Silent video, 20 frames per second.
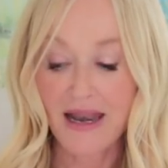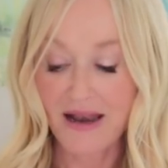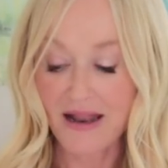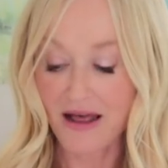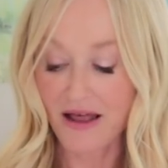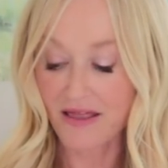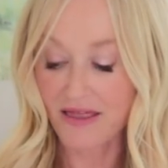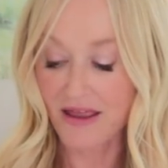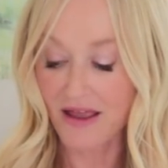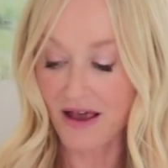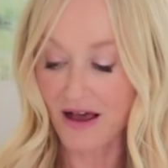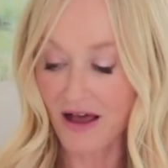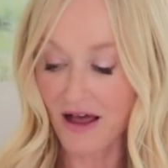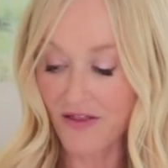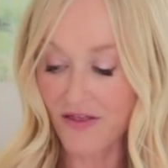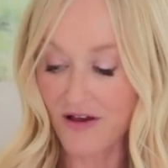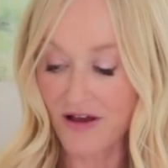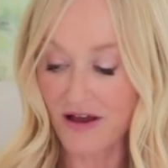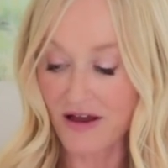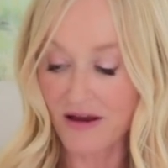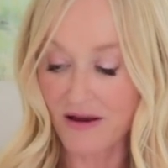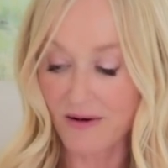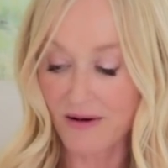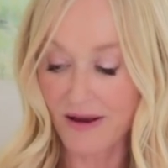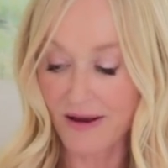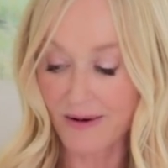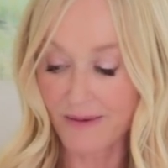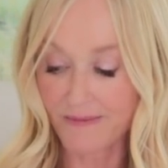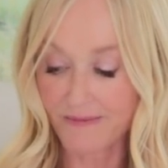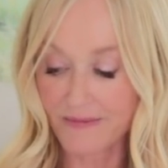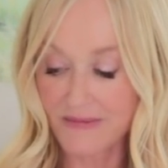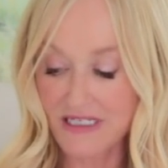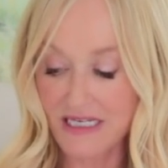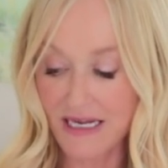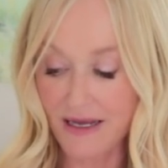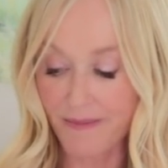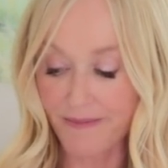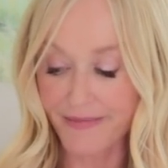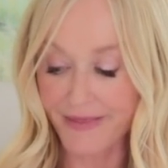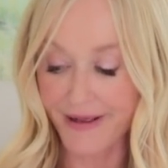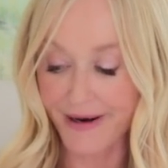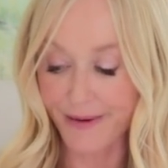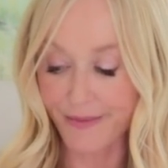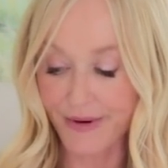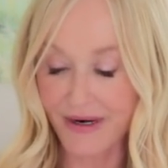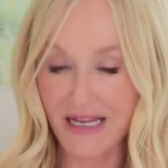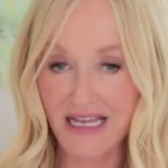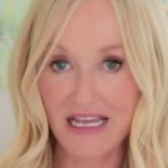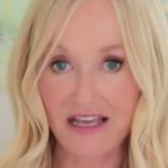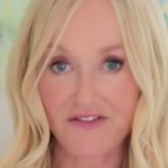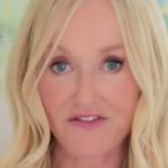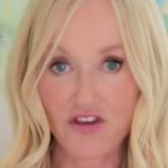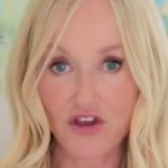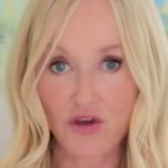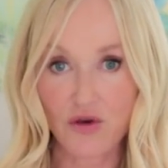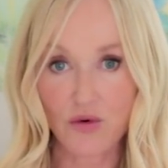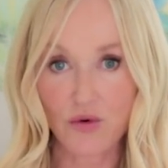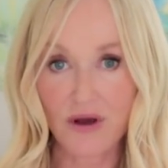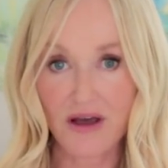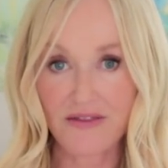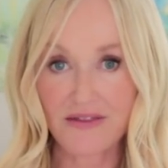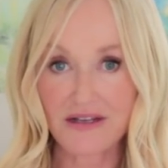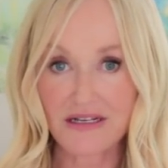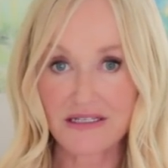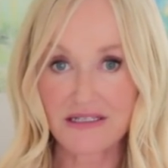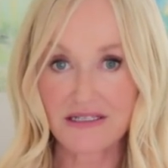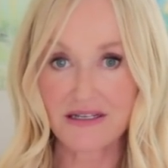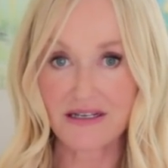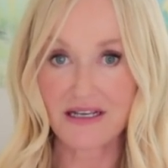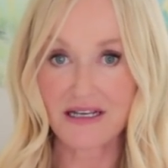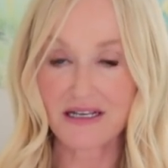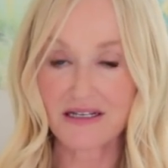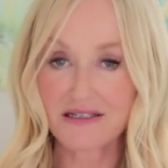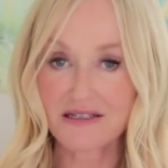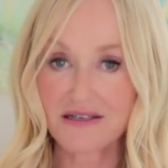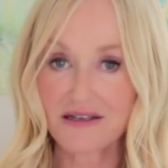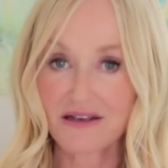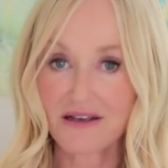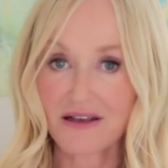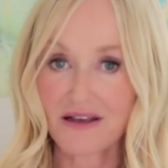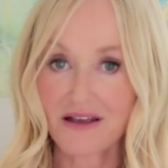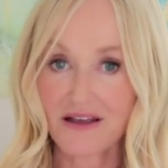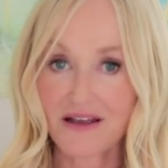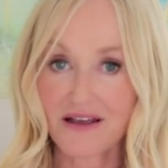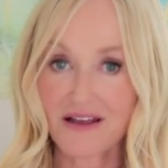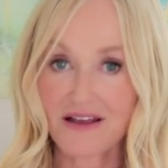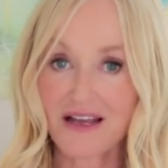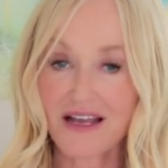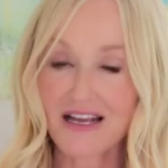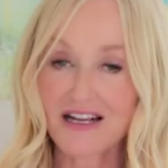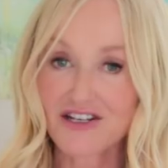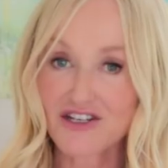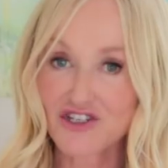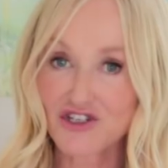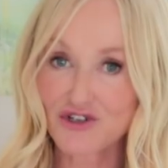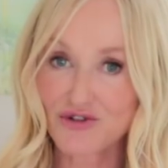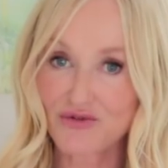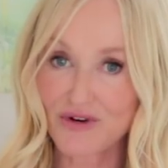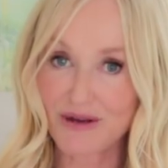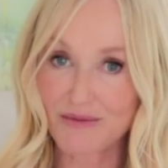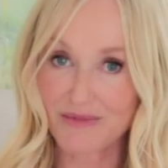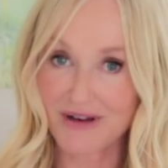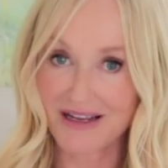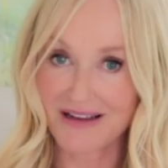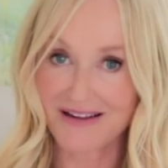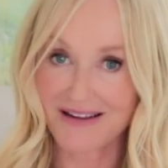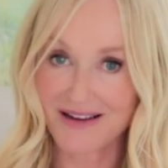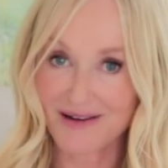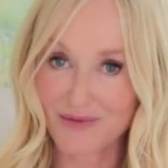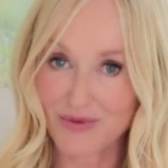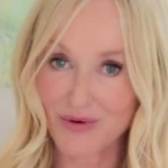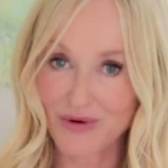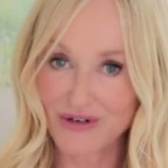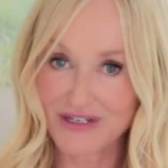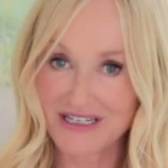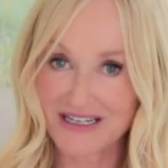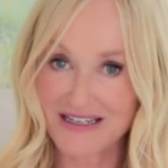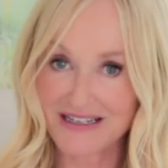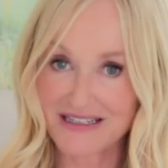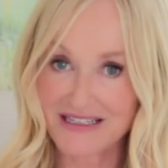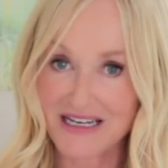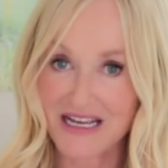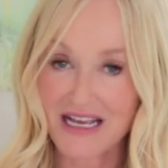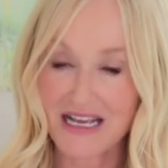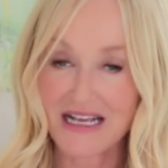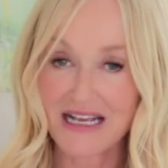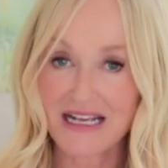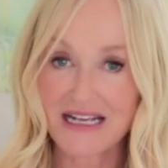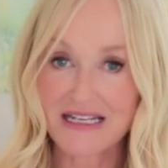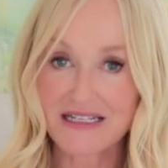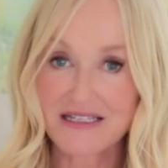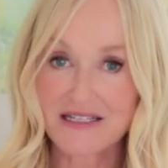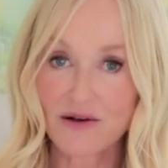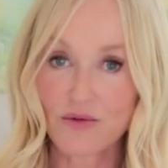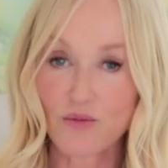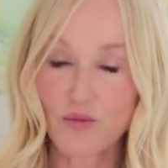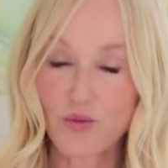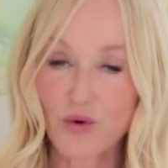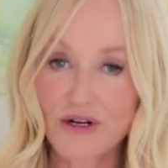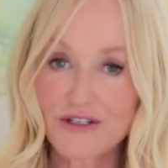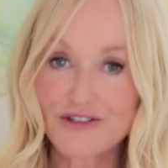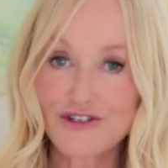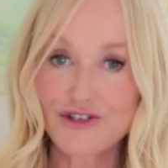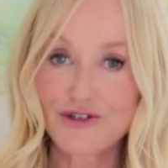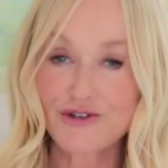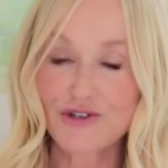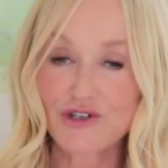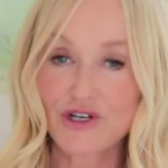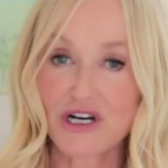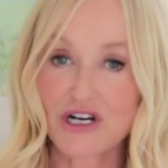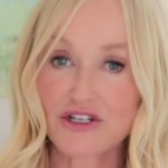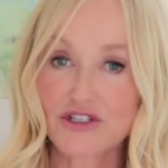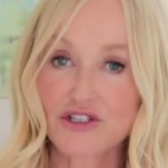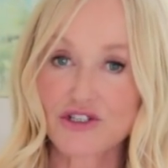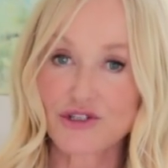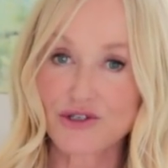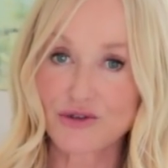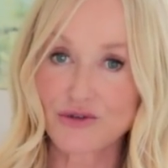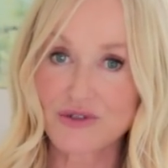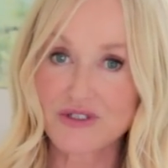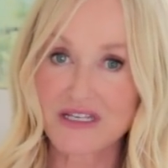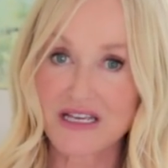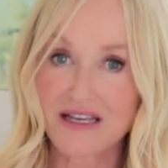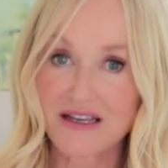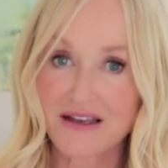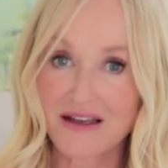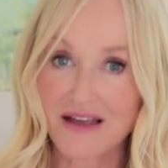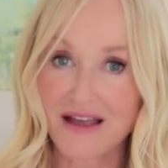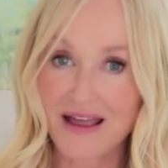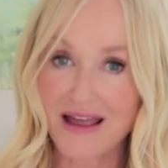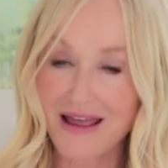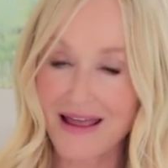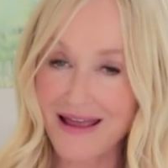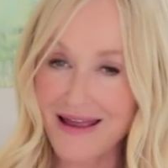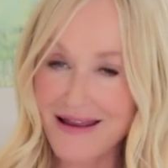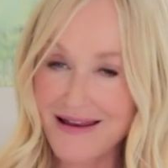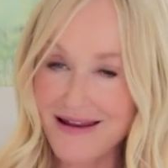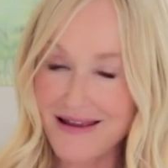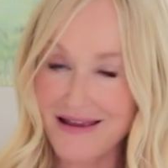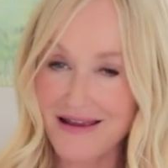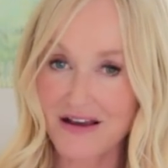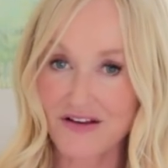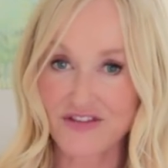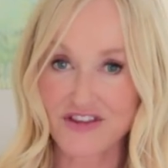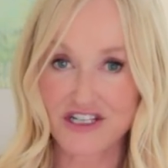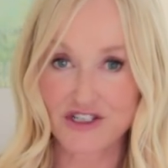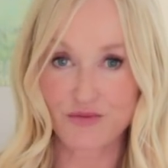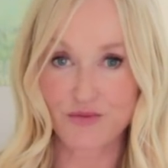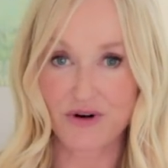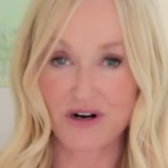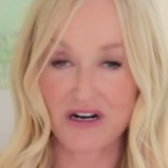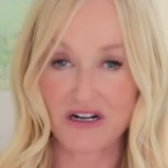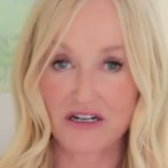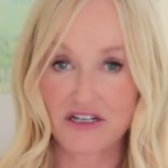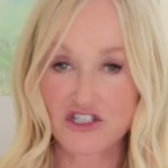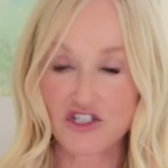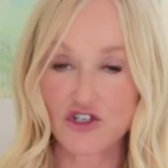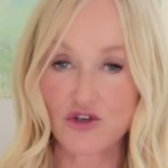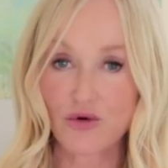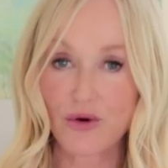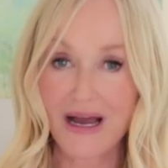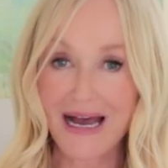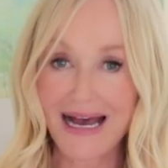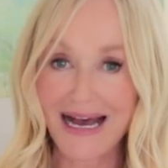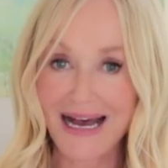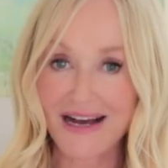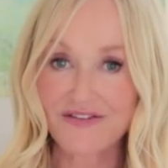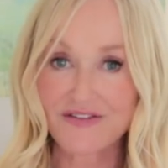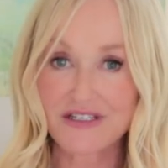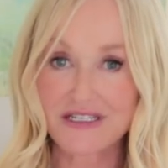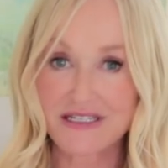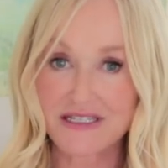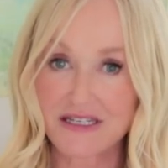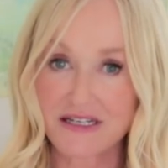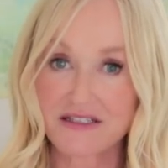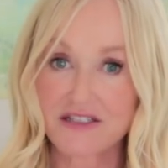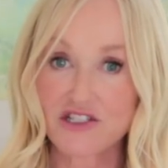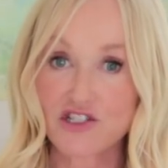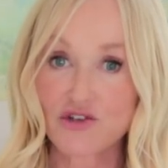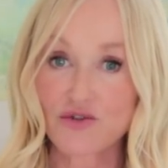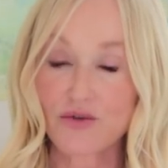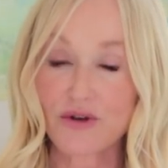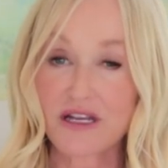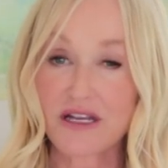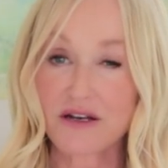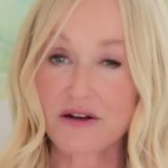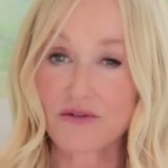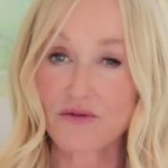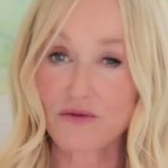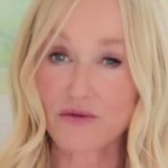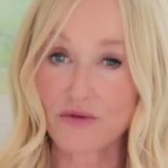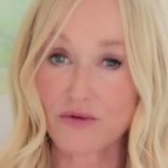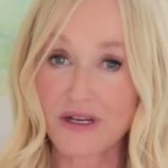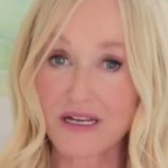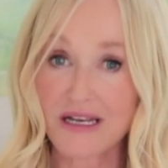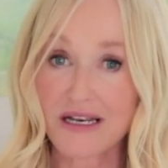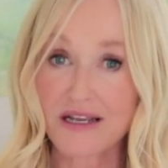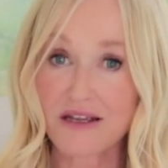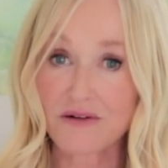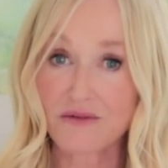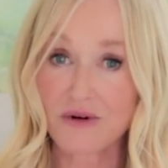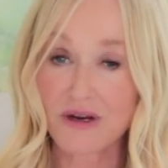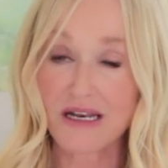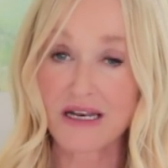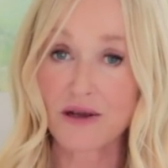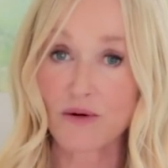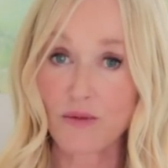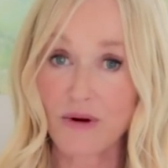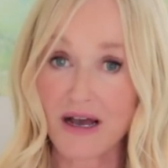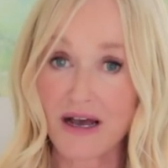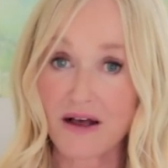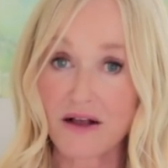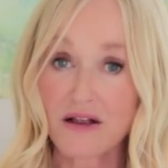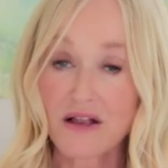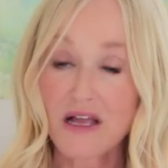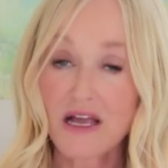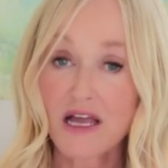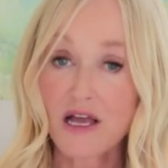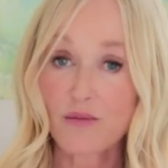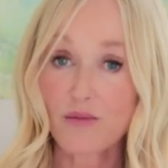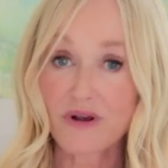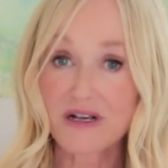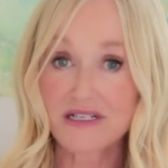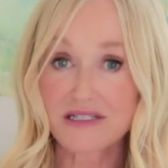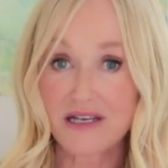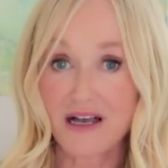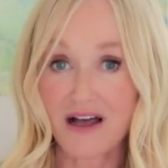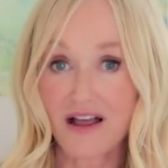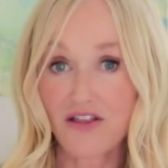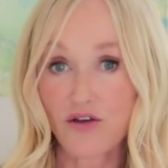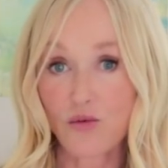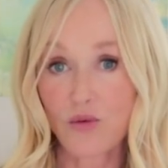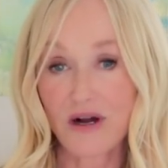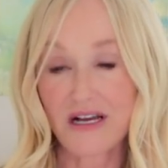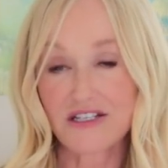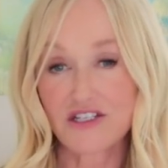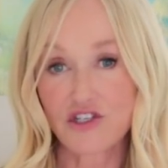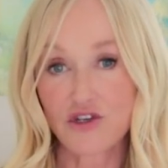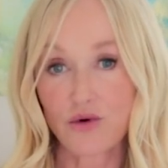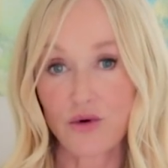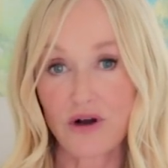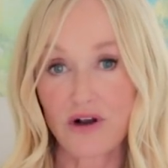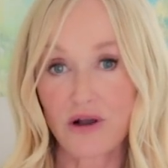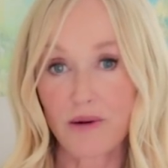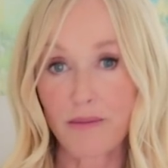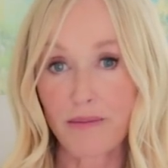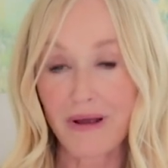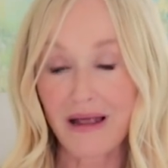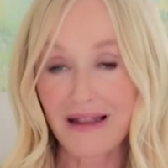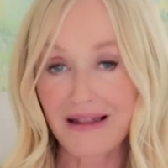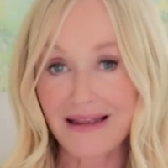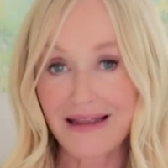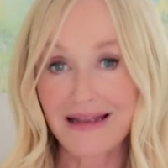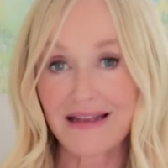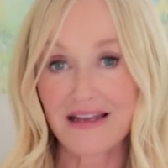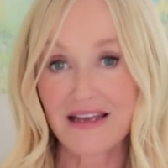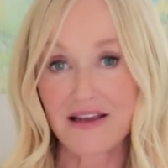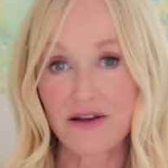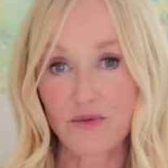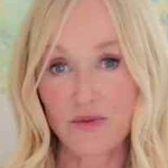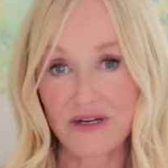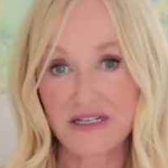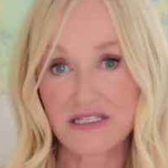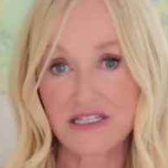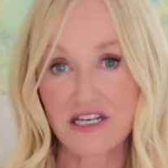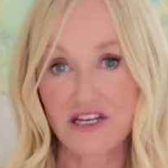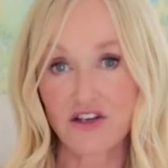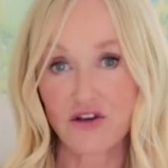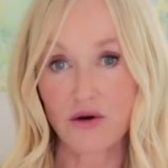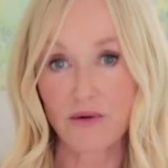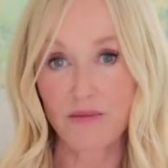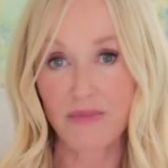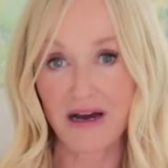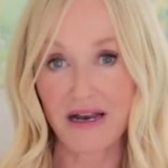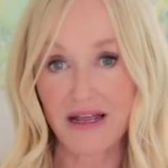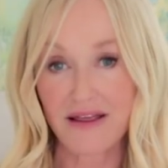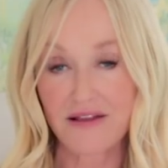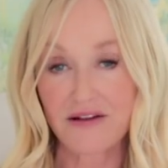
Now, the other um, tip that I want to give you, and this is extremely important, is that once you start using any of these products, you have to sunscreen really, really well because otherwise you are completely wasting your money.